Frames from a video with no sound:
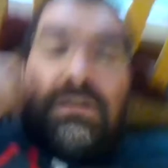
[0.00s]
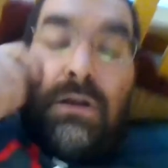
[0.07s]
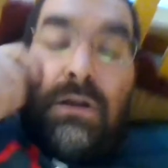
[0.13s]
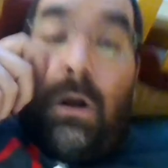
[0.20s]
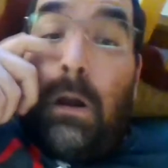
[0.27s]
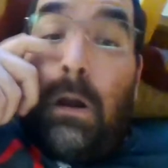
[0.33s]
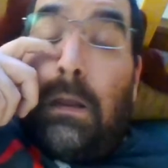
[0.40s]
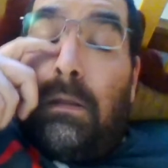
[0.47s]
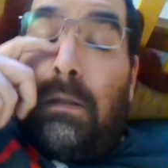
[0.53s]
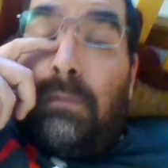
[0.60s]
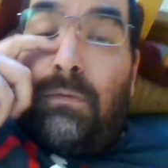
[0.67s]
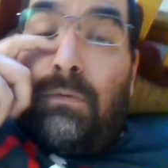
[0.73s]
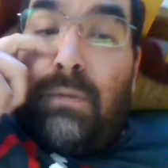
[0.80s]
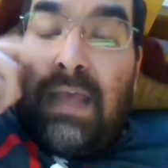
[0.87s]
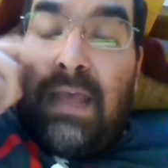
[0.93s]
York,
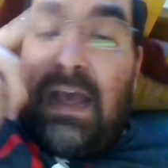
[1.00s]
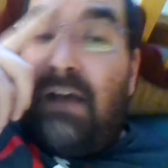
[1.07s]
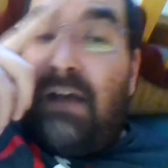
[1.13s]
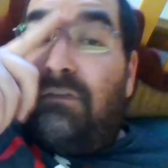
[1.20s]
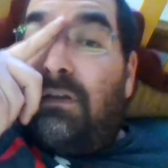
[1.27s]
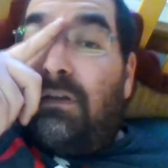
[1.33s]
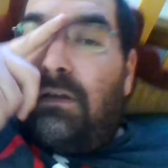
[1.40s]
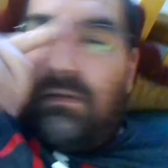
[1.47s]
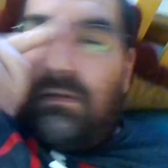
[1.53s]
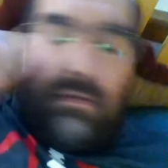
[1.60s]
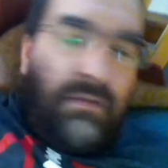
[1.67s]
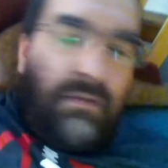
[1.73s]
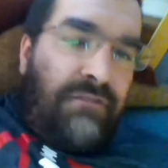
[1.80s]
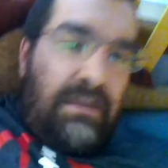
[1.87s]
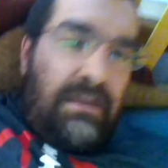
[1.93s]
we have
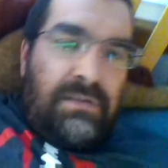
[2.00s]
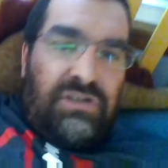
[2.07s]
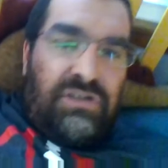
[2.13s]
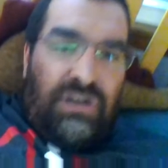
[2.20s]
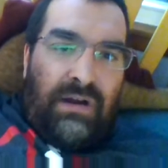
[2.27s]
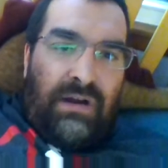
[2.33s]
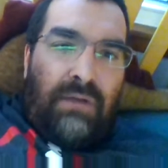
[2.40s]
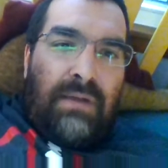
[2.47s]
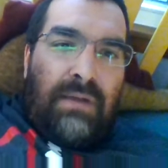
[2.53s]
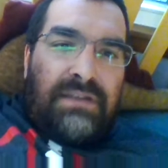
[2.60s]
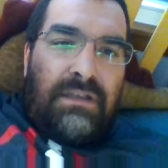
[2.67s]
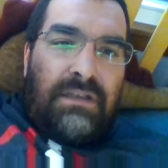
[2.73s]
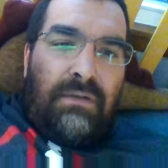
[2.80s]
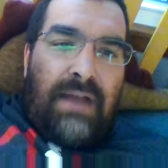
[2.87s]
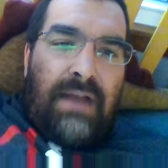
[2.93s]
the famous Jerry
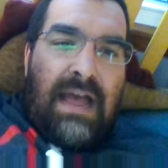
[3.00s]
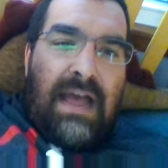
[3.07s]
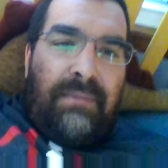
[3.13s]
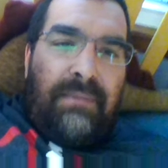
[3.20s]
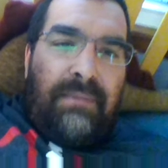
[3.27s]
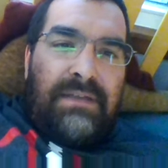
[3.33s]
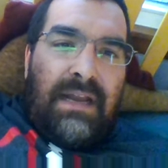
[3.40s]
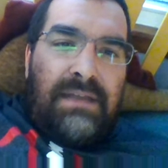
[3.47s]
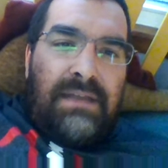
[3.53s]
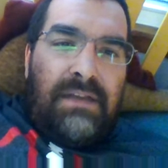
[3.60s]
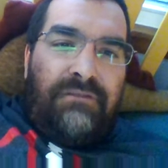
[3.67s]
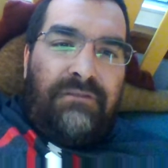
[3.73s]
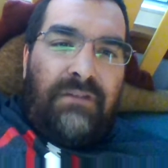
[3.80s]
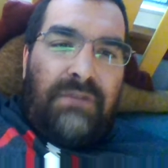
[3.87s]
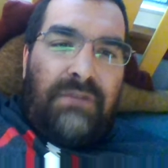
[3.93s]
rescue that happens in
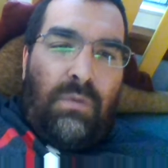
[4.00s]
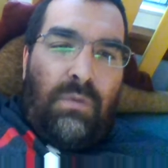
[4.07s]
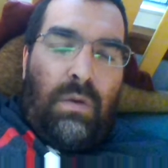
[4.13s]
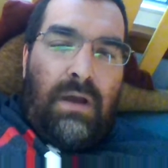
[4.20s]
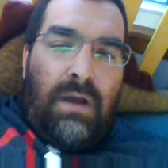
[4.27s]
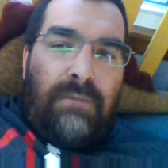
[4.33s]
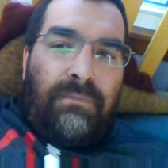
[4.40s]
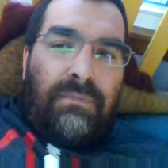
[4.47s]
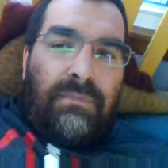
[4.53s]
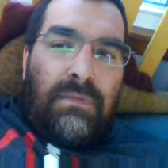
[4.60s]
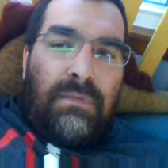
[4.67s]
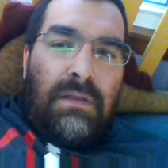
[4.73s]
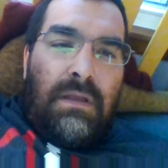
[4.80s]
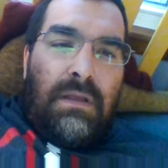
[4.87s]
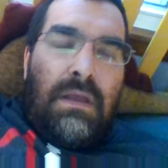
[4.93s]
1851.
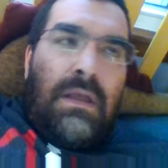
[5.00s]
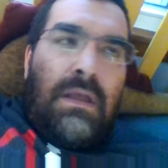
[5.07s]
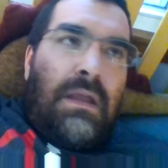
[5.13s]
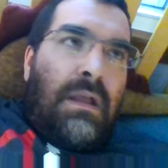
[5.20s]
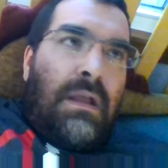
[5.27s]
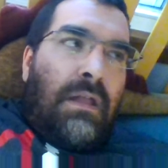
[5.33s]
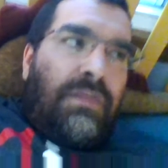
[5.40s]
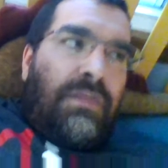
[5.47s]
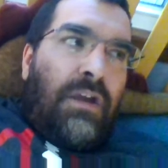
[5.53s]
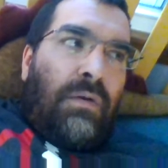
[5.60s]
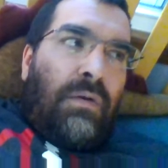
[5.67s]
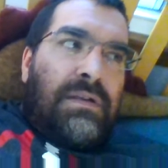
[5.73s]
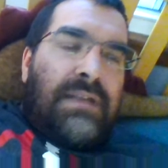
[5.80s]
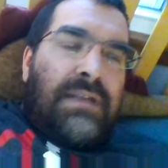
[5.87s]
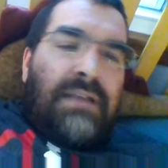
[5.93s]
There
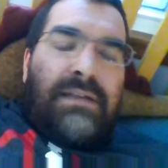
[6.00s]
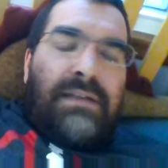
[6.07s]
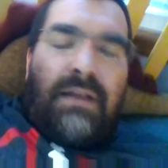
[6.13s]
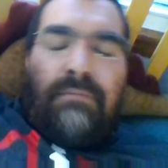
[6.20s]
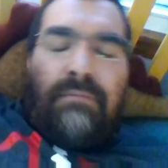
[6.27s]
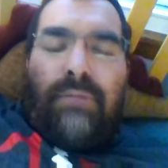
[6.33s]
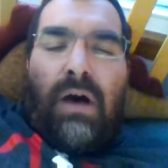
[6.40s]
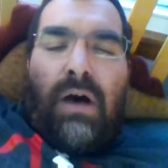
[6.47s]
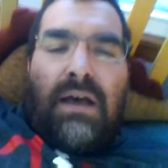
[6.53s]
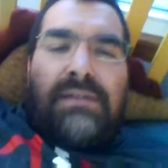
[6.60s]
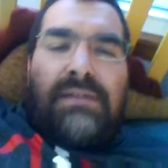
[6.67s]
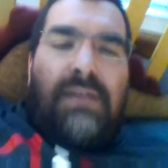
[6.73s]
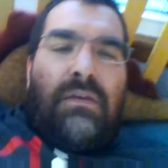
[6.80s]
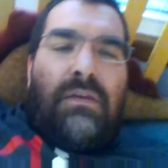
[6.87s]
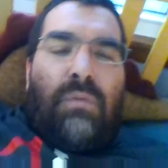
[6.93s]
was an incident in
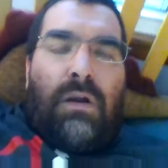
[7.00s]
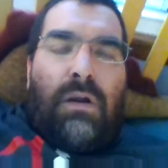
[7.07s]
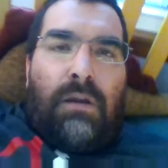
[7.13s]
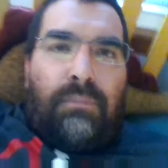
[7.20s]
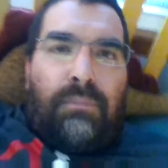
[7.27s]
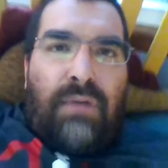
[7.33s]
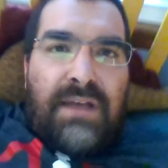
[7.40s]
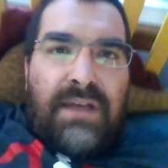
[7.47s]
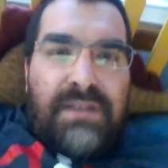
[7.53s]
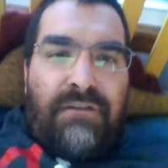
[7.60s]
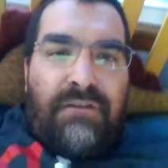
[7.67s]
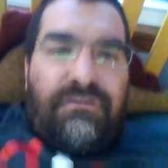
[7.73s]
Boston where President